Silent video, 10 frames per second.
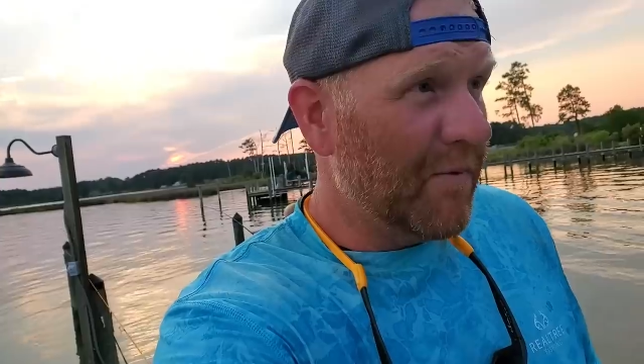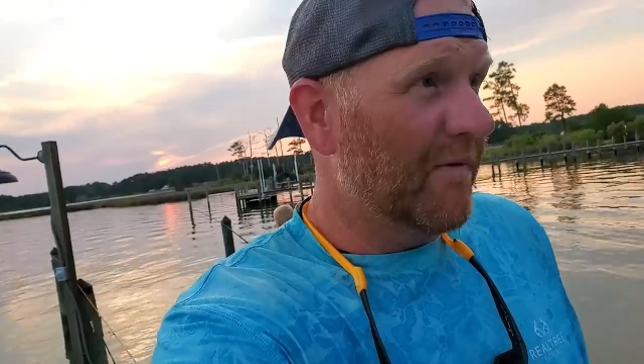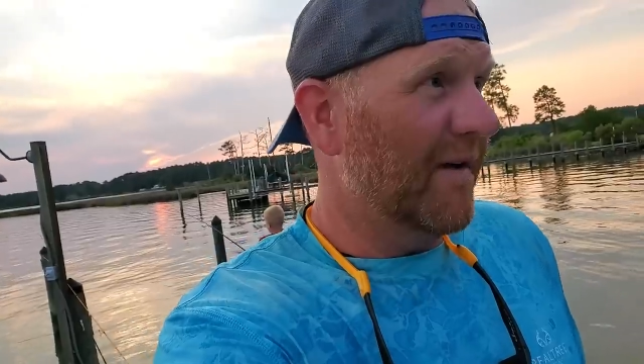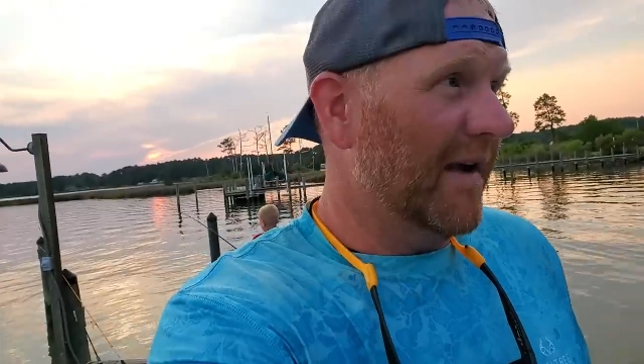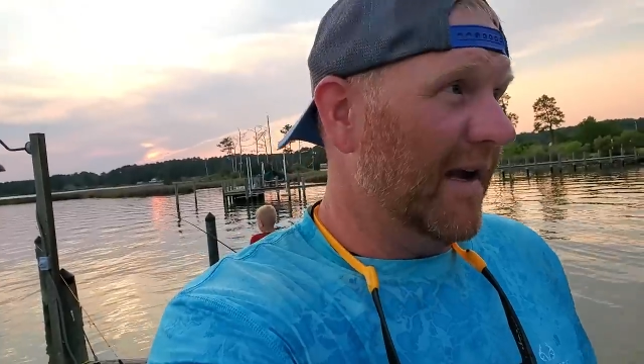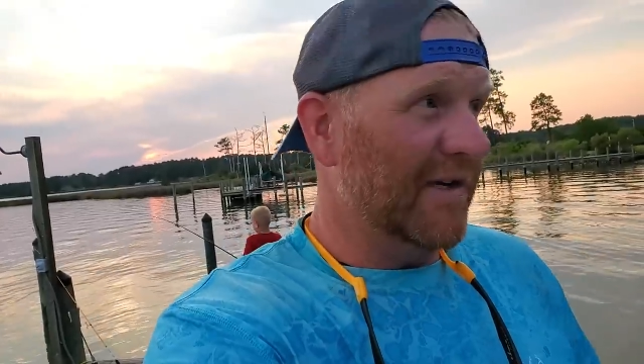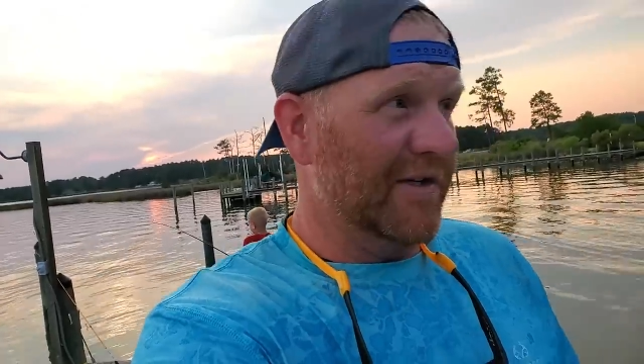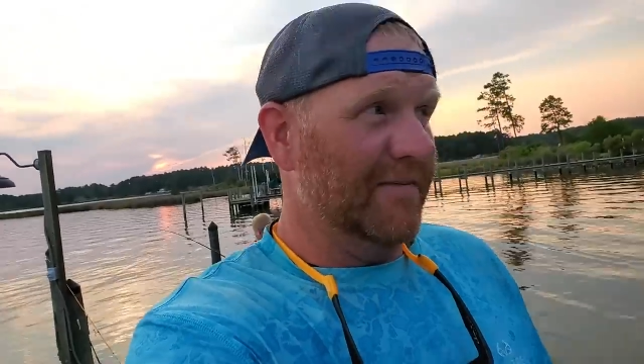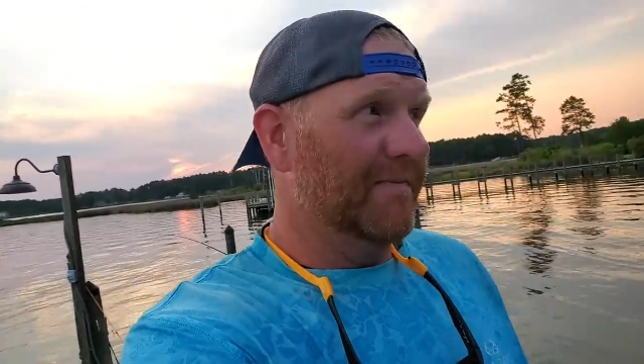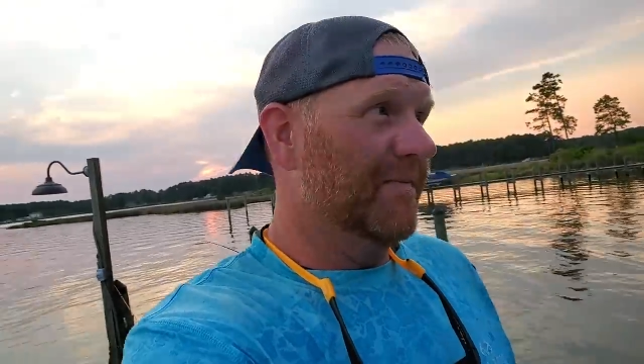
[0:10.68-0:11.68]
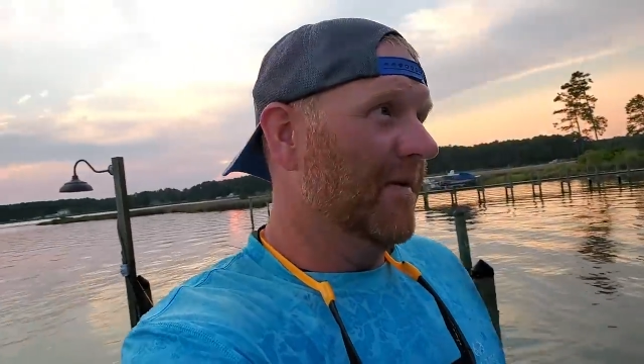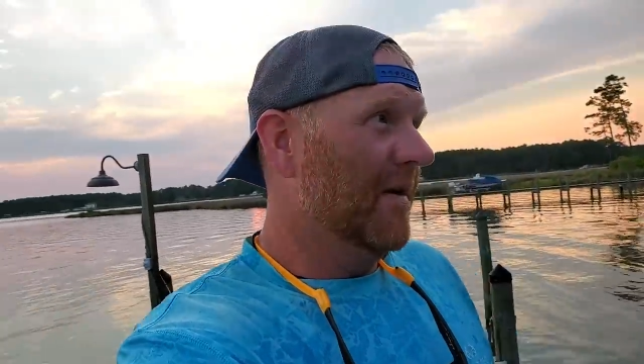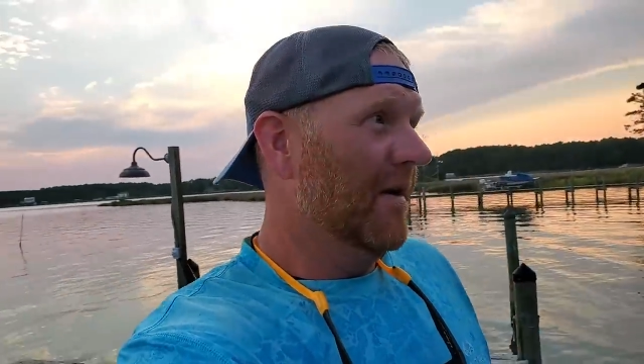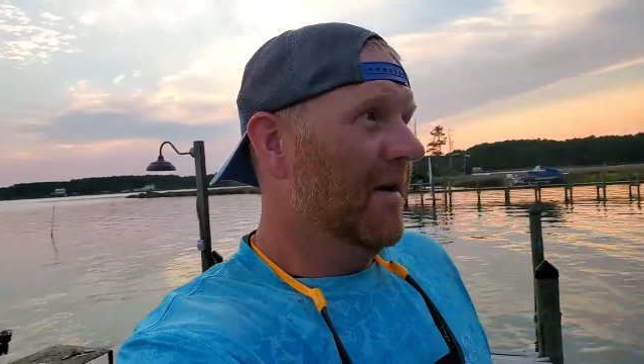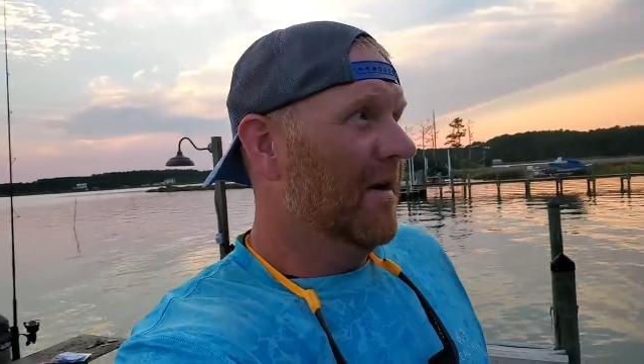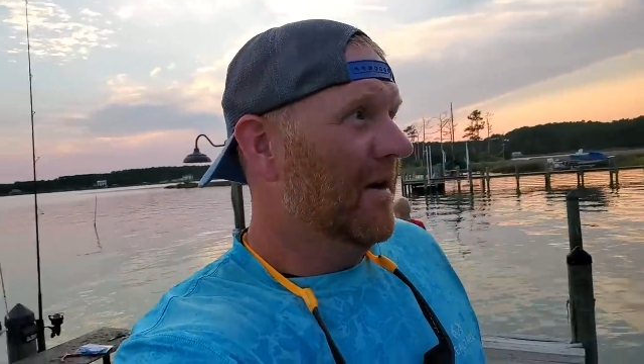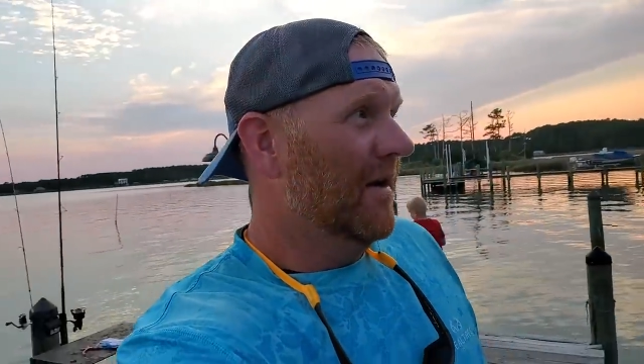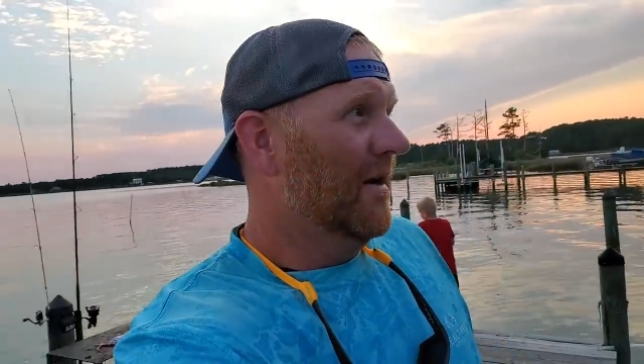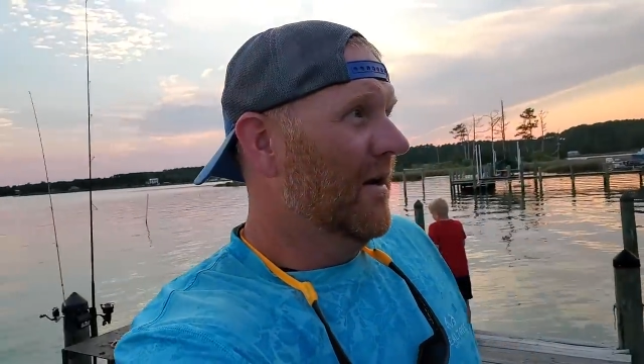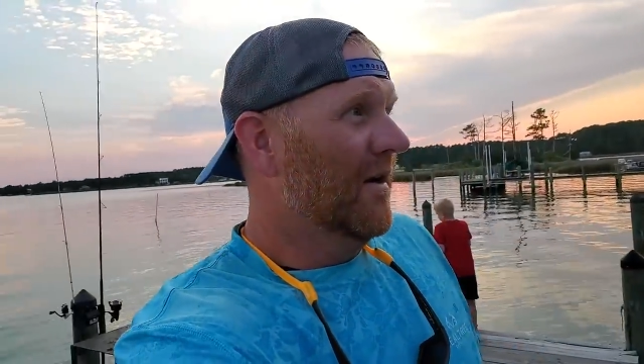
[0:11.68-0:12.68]
on vacation
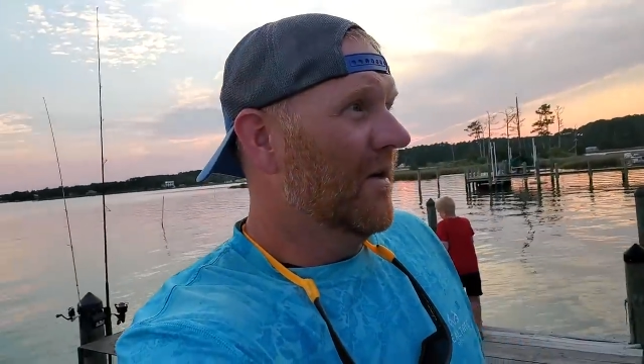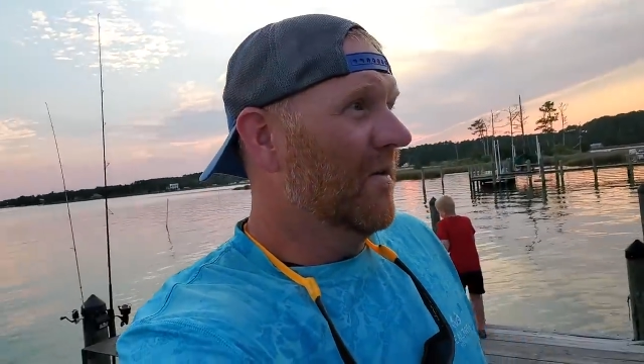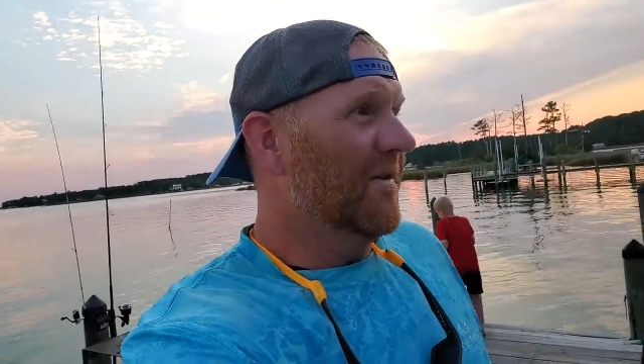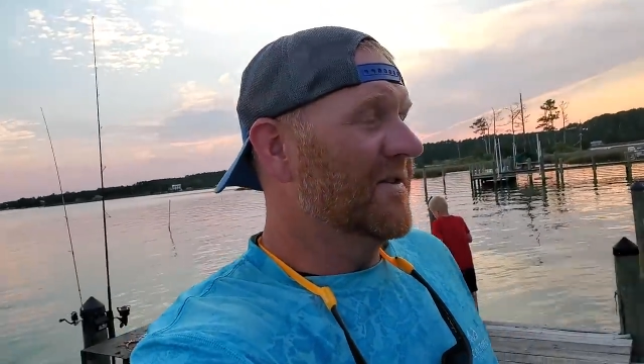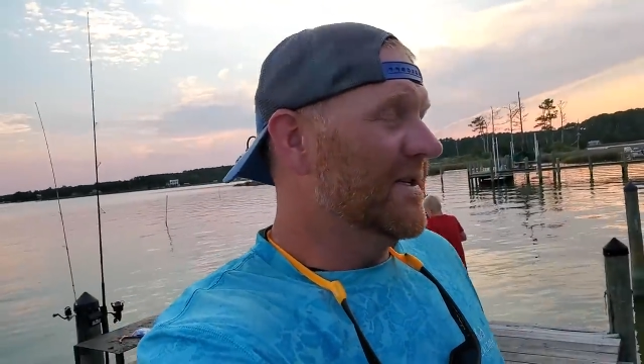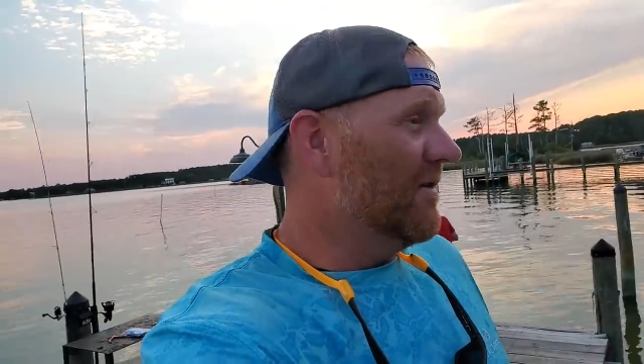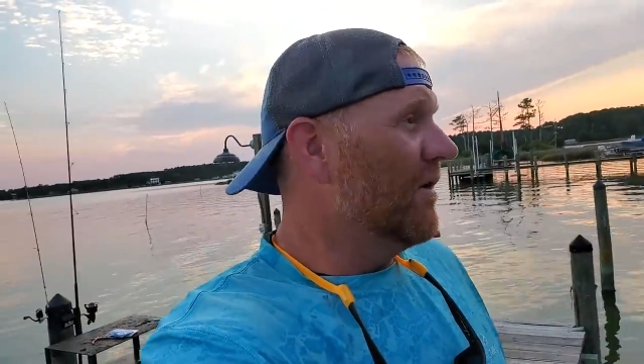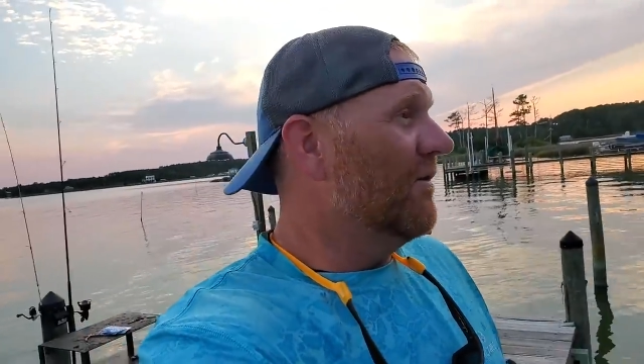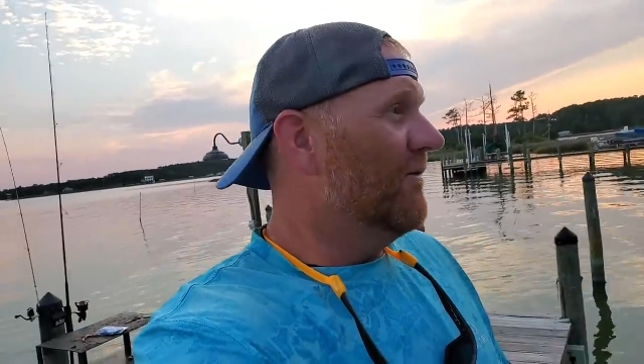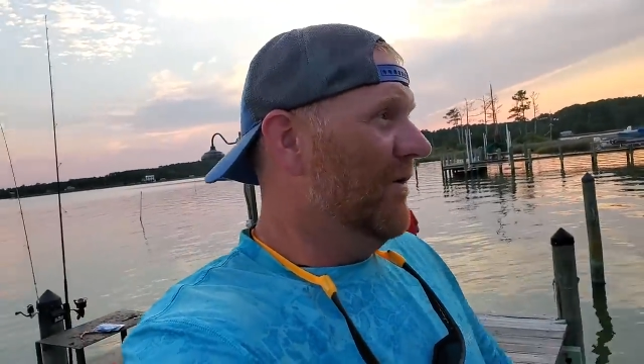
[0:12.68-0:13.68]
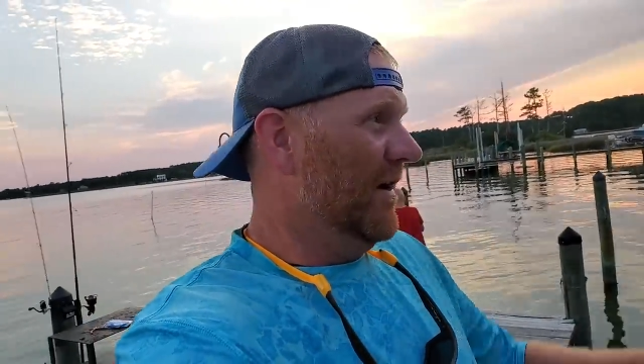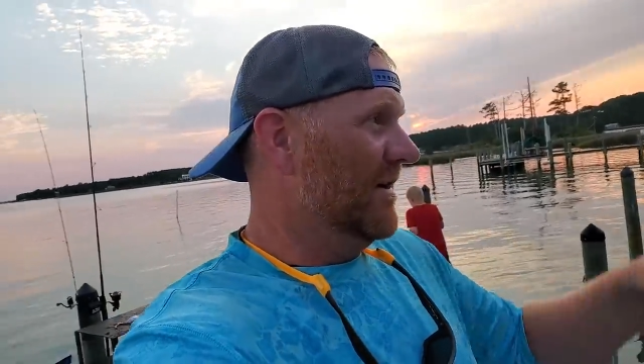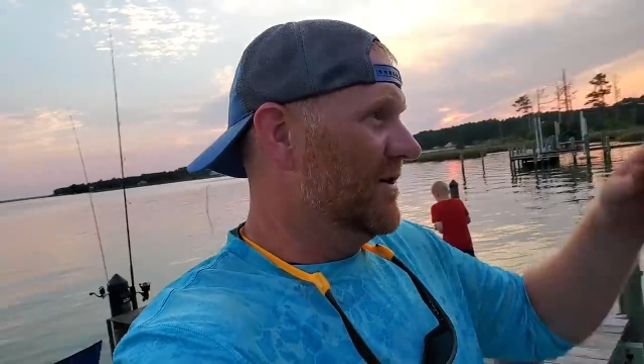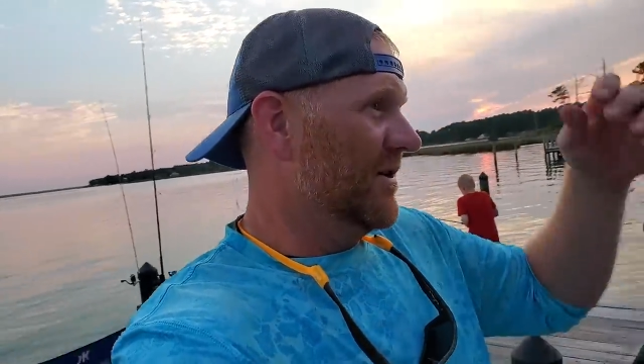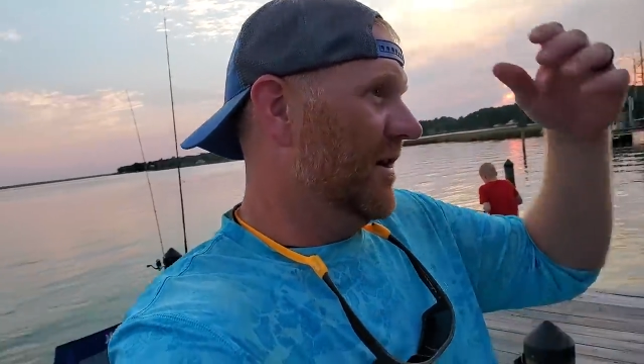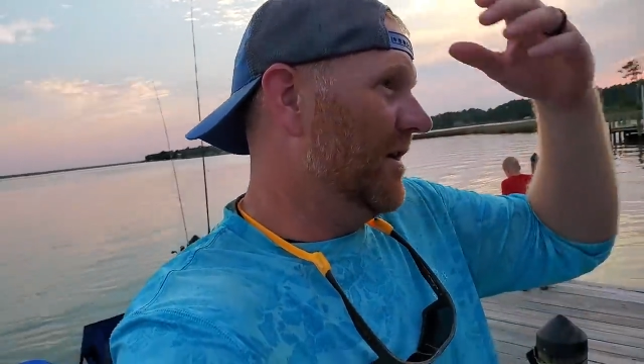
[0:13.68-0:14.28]
with zero footage.